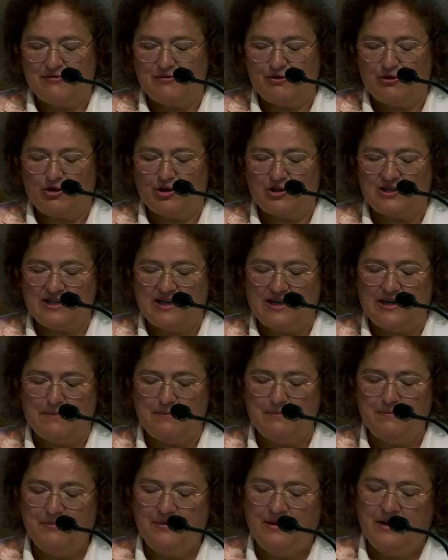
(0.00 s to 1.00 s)
And from
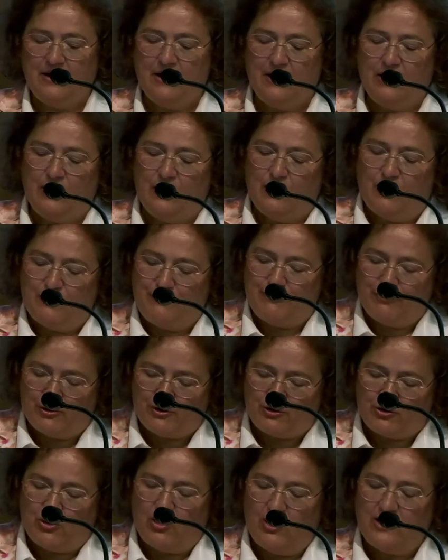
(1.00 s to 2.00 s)
there, only the
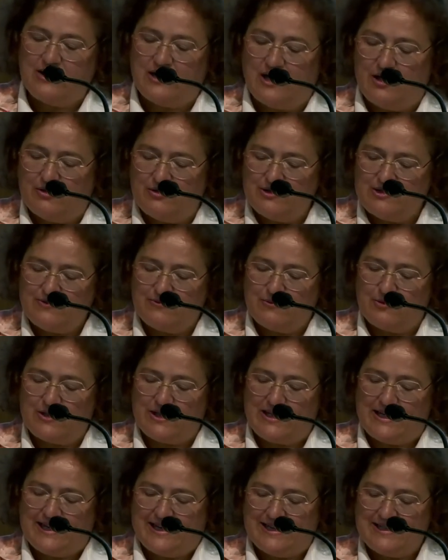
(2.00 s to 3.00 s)
complete abandonment of
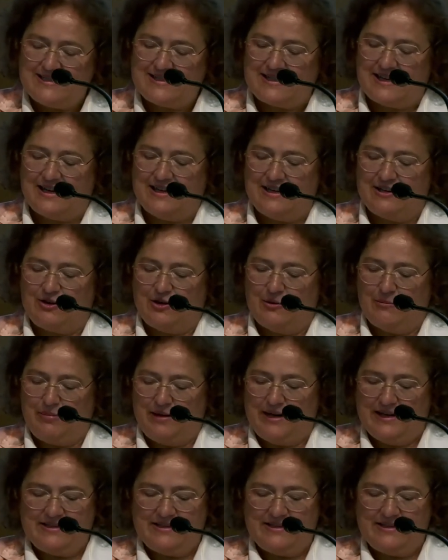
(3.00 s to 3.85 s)
any idea of God